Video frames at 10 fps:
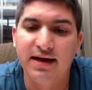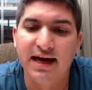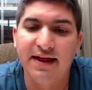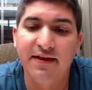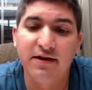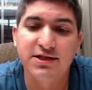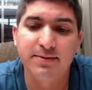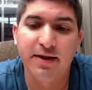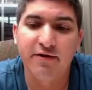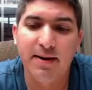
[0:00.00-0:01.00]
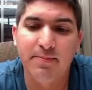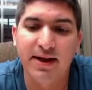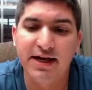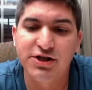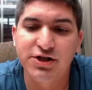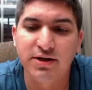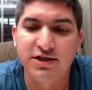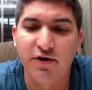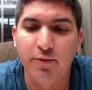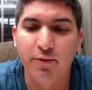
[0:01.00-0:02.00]
And then there are some other
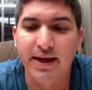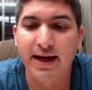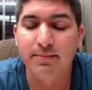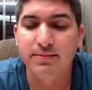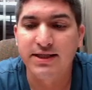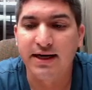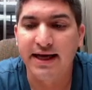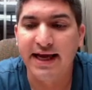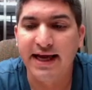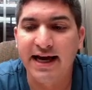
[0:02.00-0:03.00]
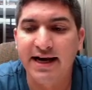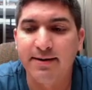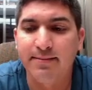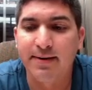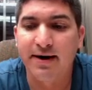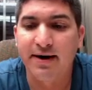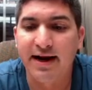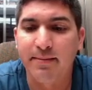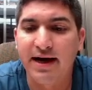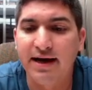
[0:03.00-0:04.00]
applications of OPMs like NMR and MRI.
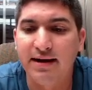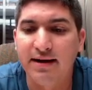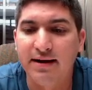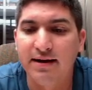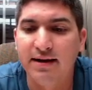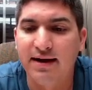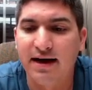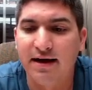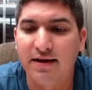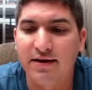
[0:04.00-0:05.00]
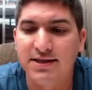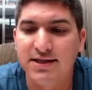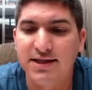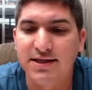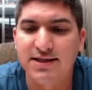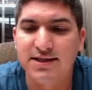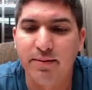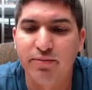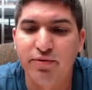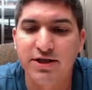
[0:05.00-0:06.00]
This is a
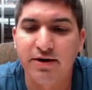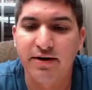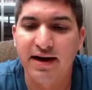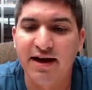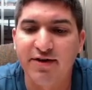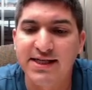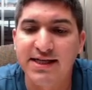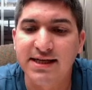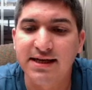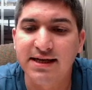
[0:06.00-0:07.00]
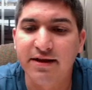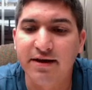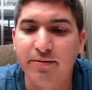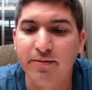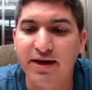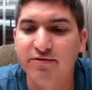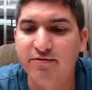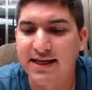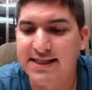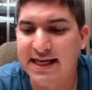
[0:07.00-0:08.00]
proton FID that we've recently
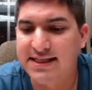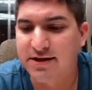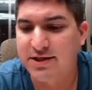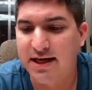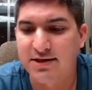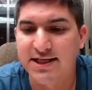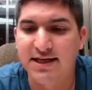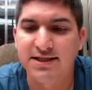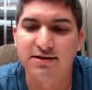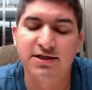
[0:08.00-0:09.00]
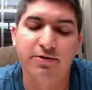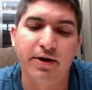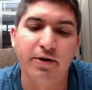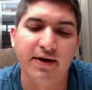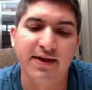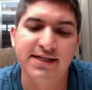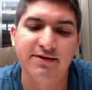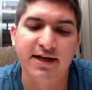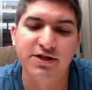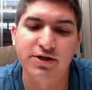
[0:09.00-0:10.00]
detected using our sensors, so we're going in that
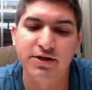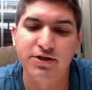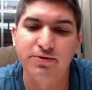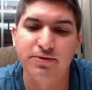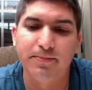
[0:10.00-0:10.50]
direction too.